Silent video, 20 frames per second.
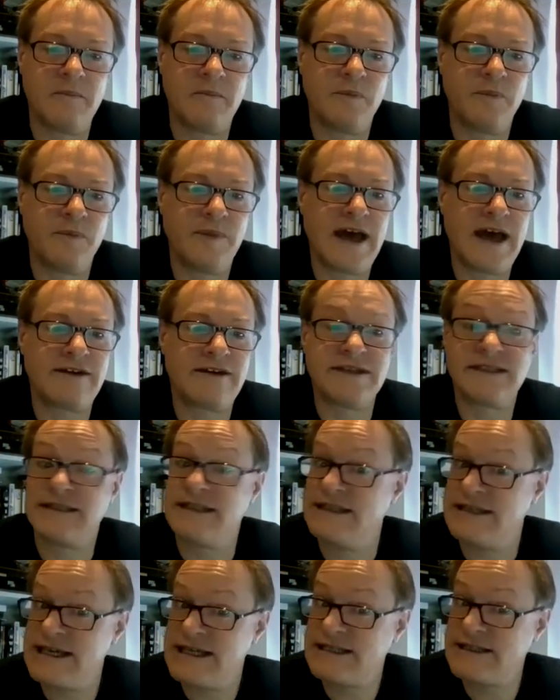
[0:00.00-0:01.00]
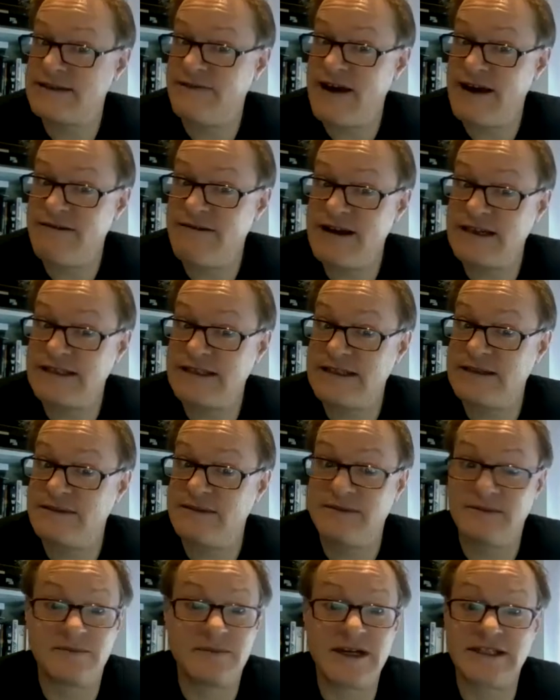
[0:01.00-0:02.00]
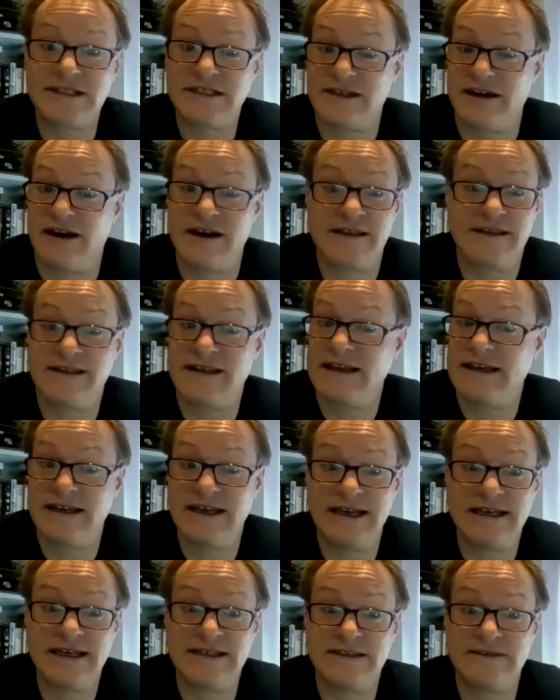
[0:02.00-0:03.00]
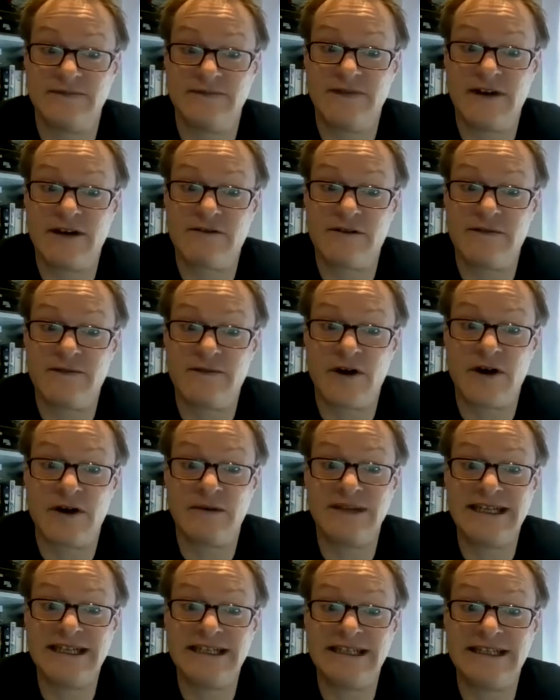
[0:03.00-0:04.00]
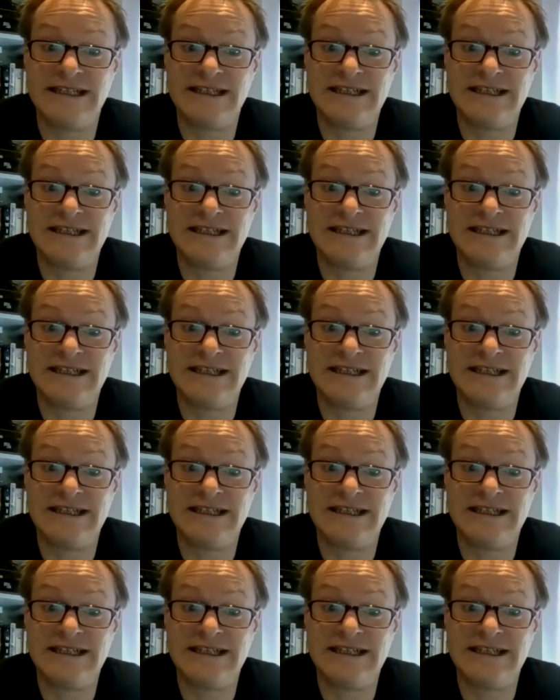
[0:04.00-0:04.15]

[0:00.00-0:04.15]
There is the Disk Ferret, which I think is verifiably